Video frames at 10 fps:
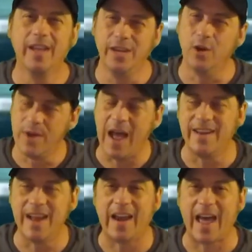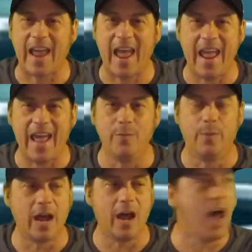not out of hand,
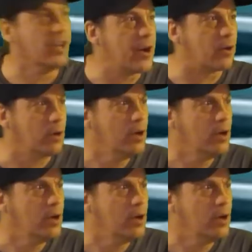but I'll let her,